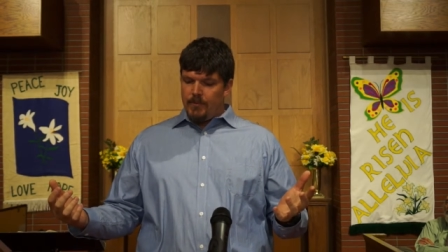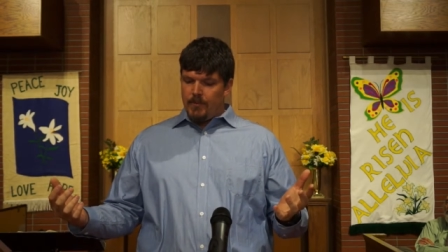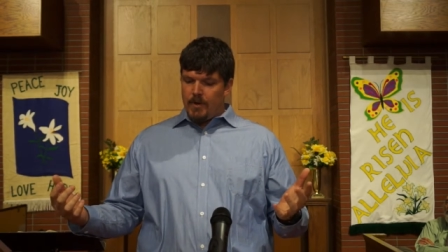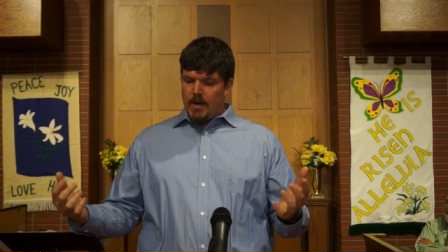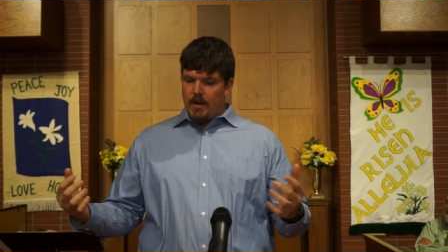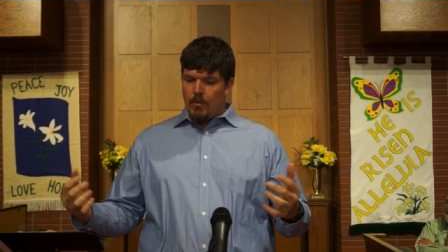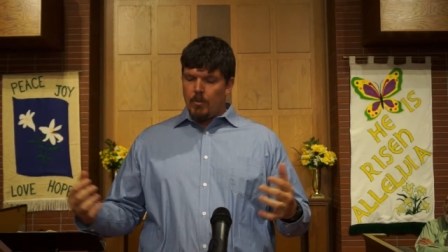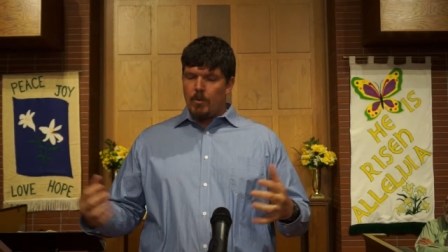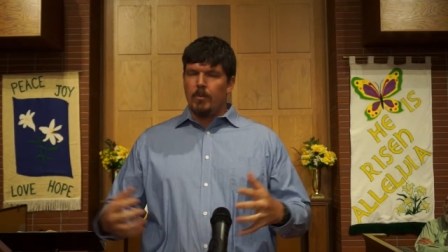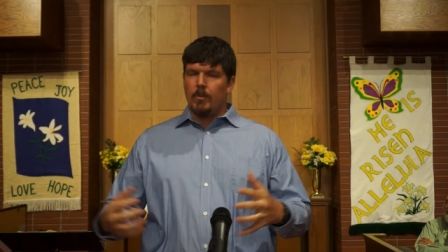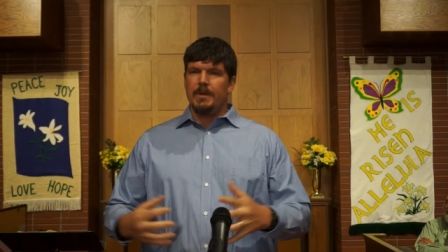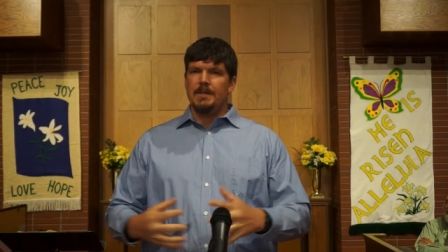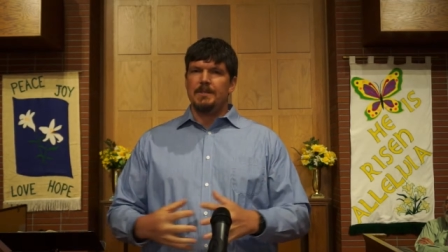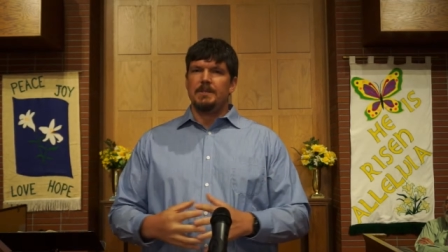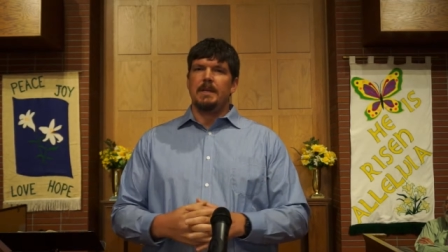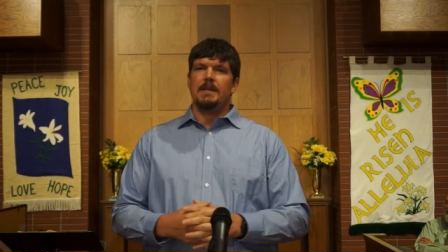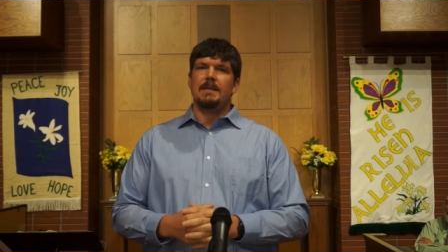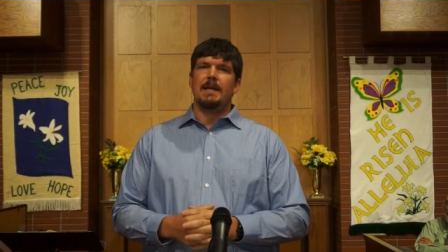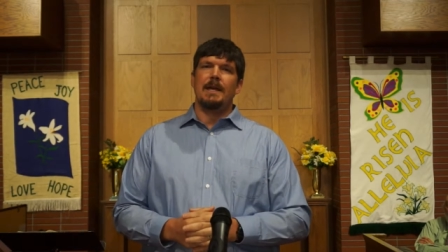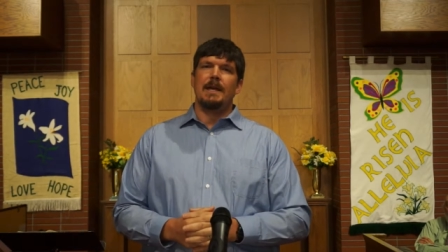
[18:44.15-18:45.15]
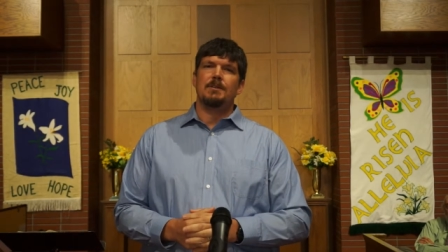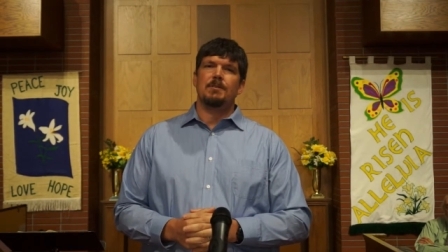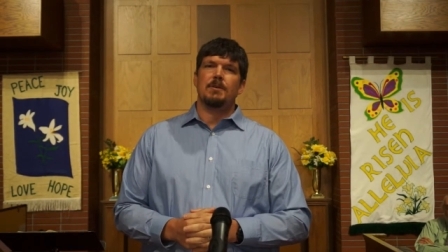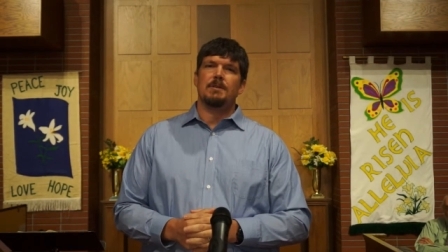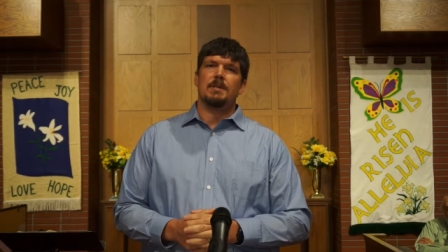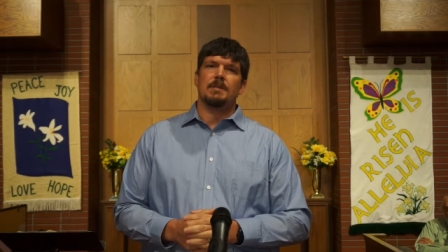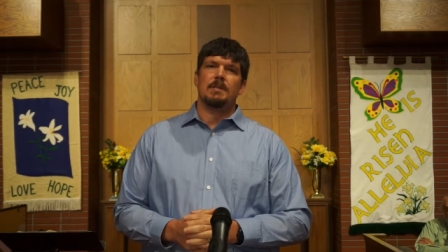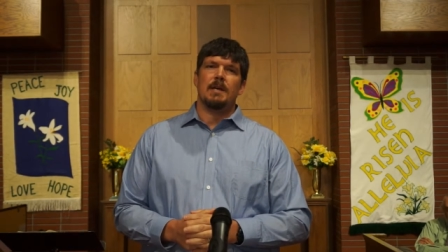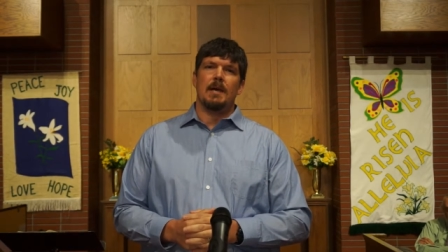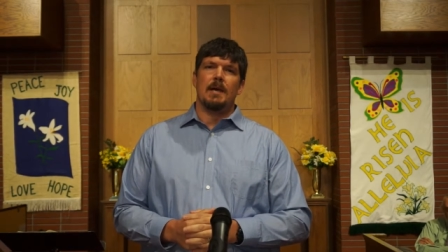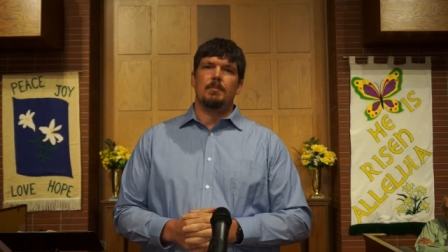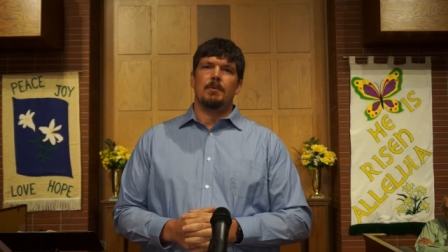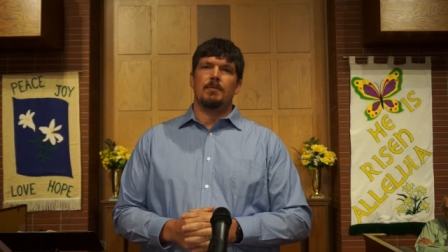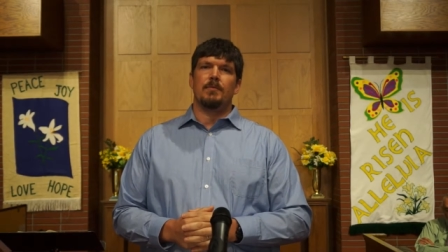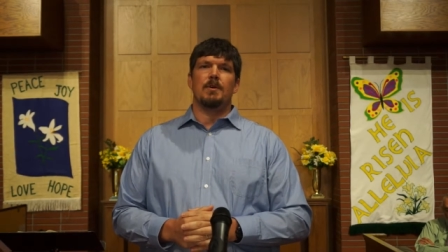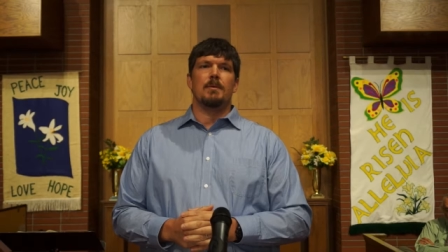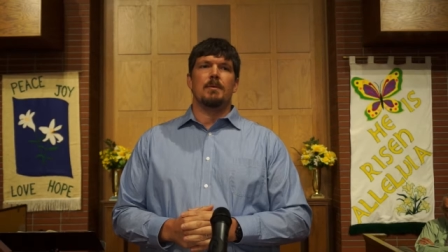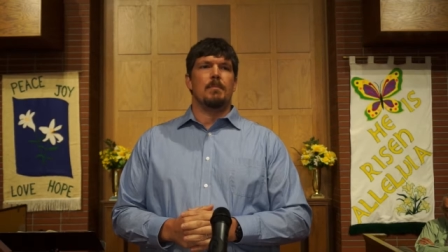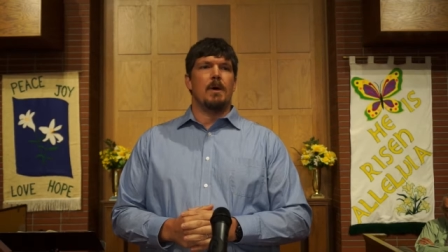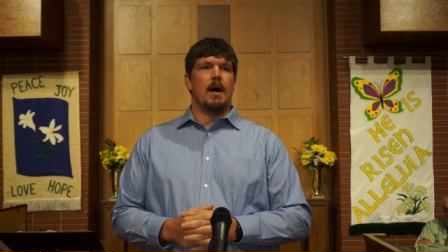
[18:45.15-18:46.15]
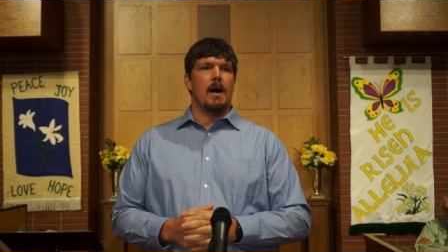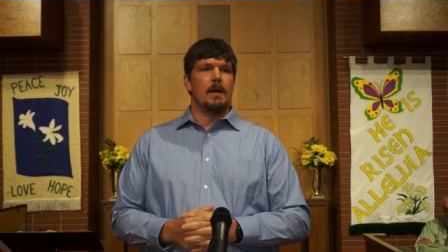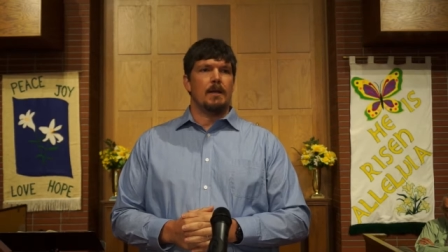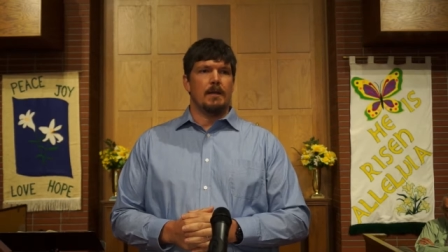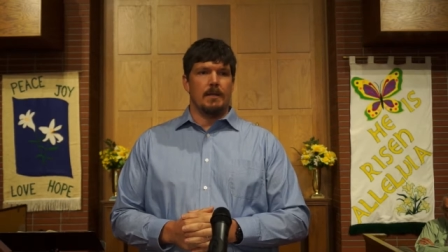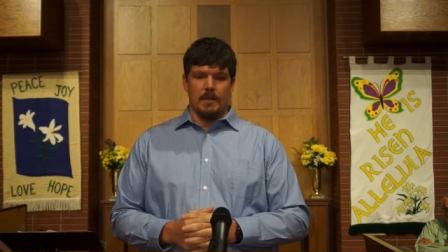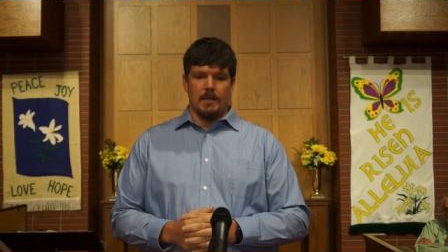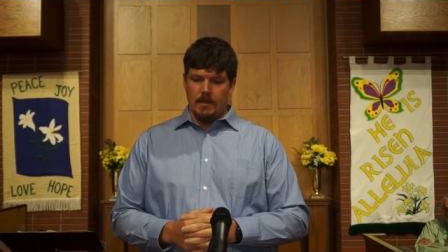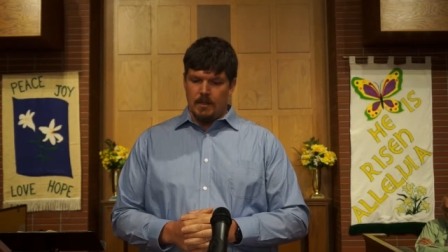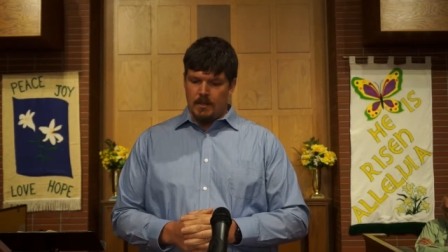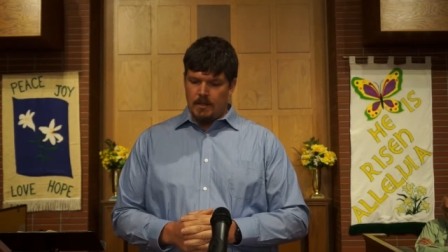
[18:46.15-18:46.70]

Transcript: where we see nature as a type of commodity